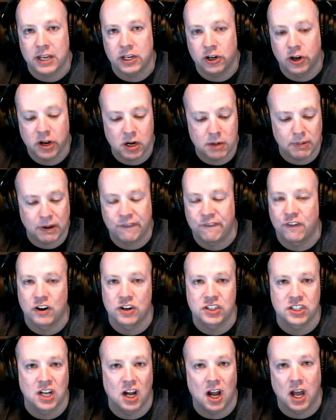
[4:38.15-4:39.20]
You're going to be
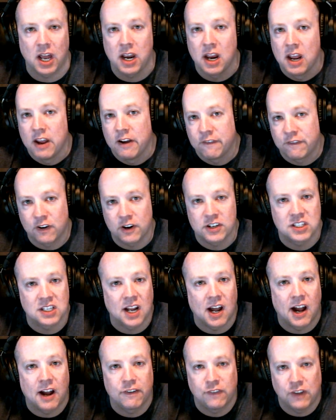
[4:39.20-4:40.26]
first on, first
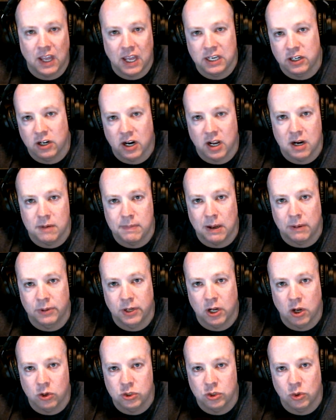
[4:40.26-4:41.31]
off, and you're going to be able to
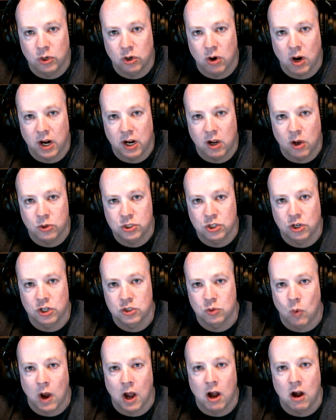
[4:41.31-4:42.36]
go do Incredicoaster
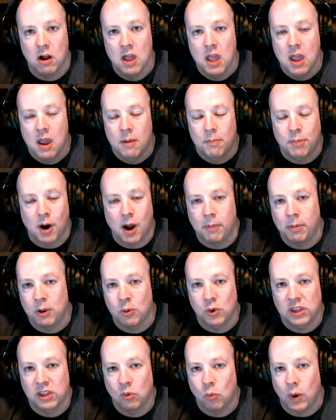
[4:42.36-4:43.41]
as well, probably
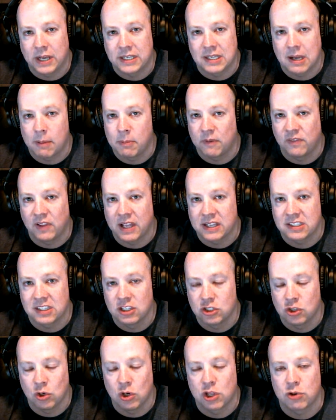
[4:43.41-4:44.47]
with a wait time of less than
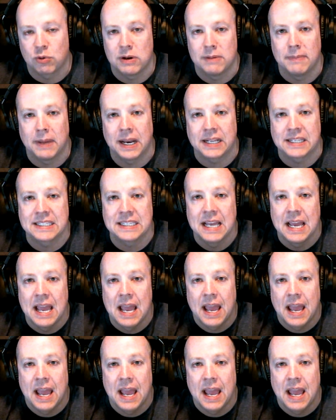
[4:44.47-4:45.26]
2 to 3 minutes.